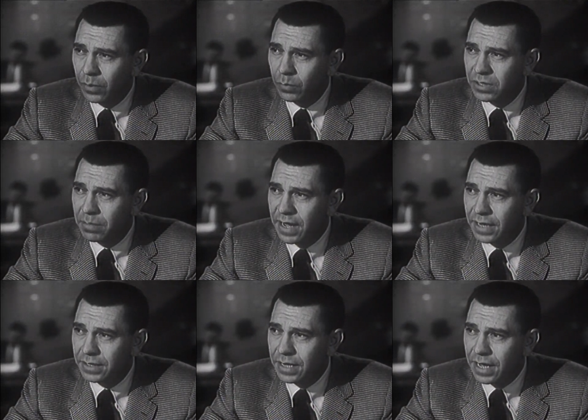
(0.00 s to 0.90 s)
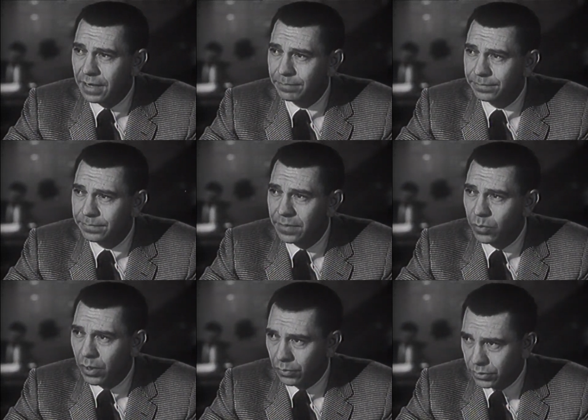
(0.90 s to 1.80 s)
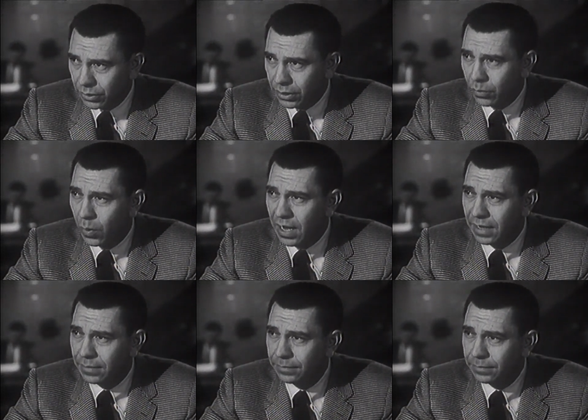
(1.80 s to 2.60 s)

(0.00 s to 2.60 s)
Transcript: What was the man's name, the one who took your wallet?